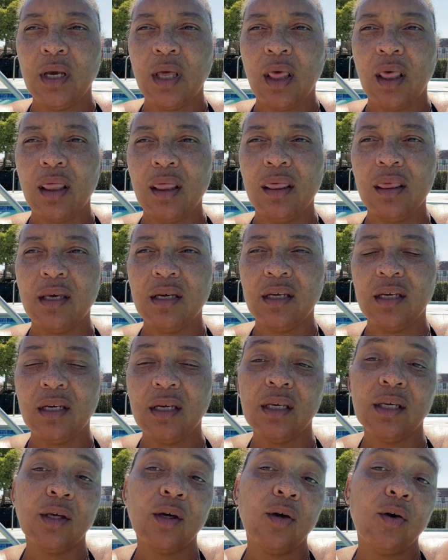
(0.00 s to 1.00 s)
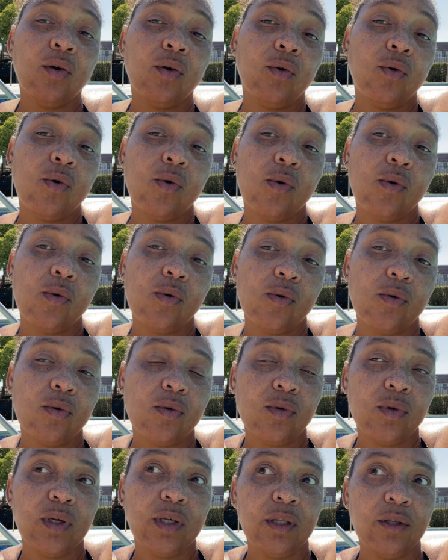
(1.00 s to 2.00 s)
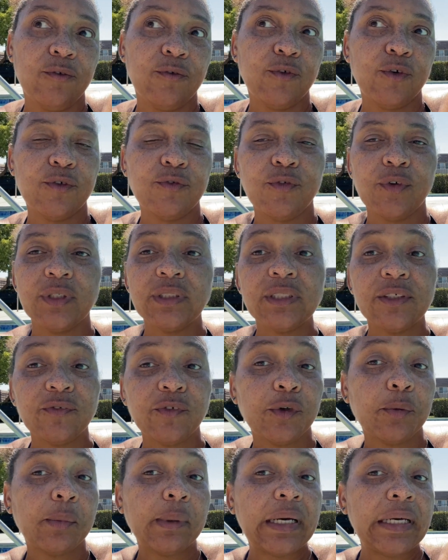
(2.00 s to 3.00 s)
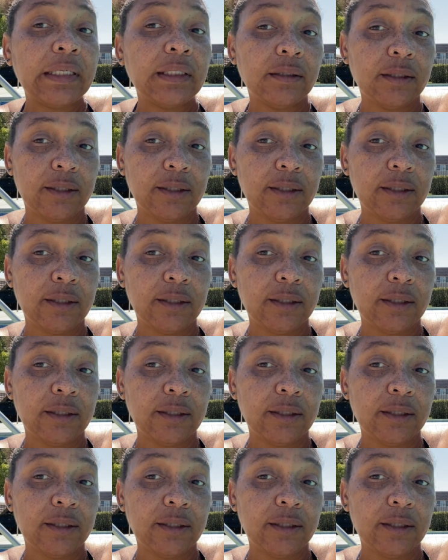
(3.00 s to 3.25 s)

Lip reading: the end goal in the forefront of your mind.